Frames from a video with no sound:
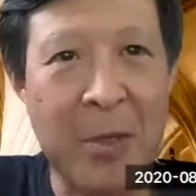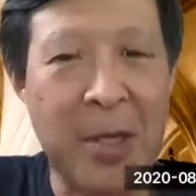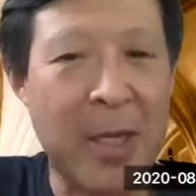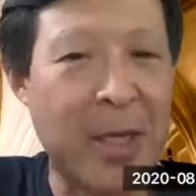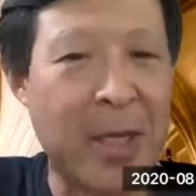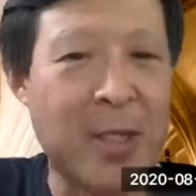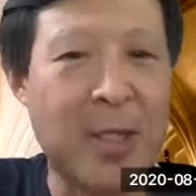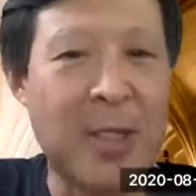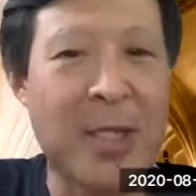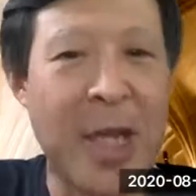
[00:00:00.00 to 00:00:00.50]

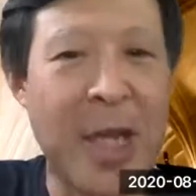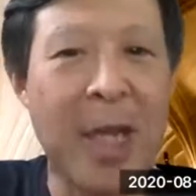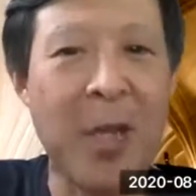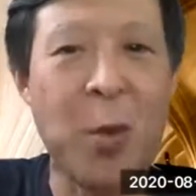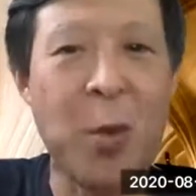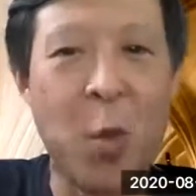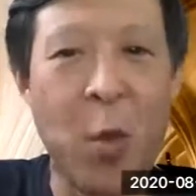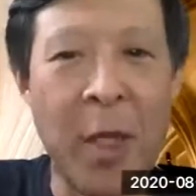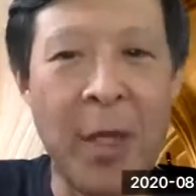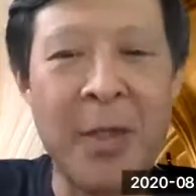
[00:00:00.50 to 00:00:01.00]
There is
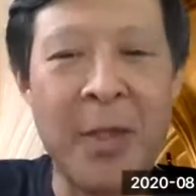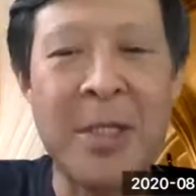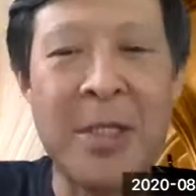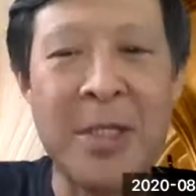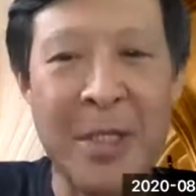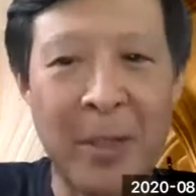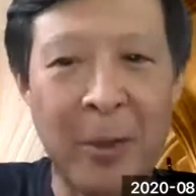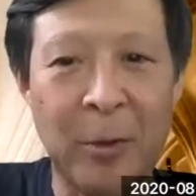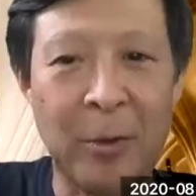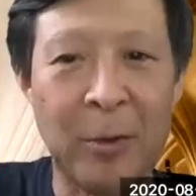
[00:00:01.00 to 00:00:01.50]
not one
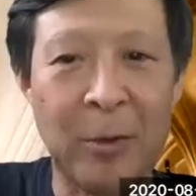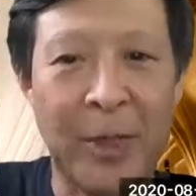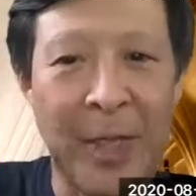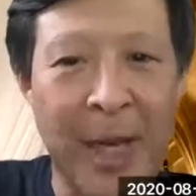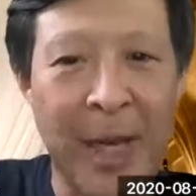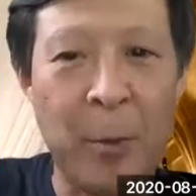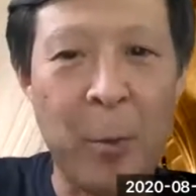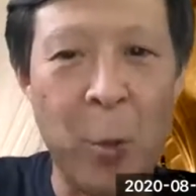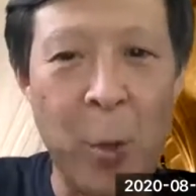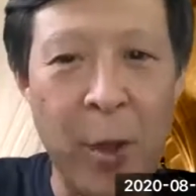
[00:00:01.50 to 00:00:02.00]
single
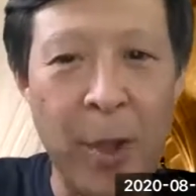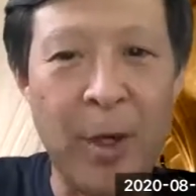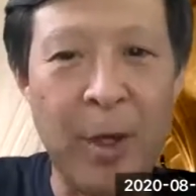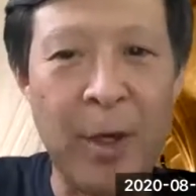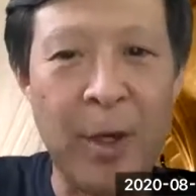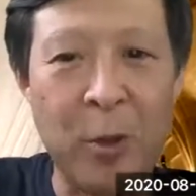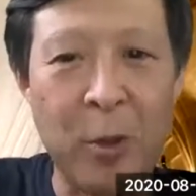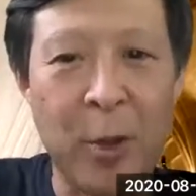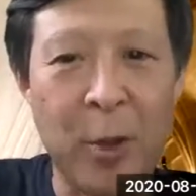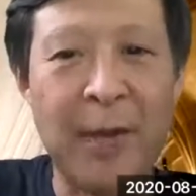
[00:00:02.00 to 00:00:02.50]
time
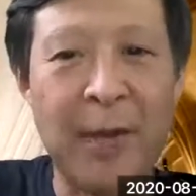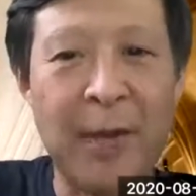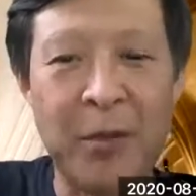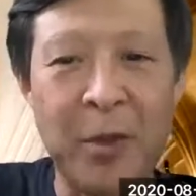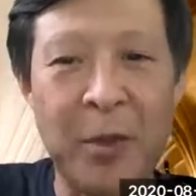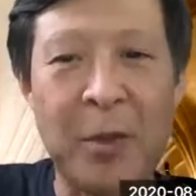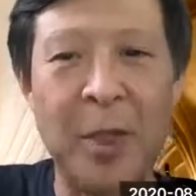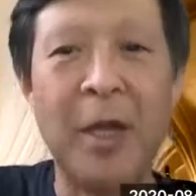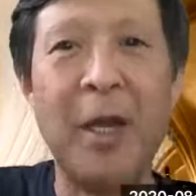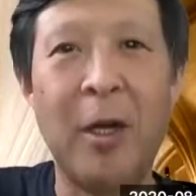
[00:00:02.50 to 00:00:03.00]
where you have
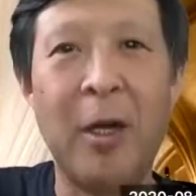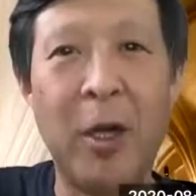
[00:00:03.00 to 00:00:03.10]
to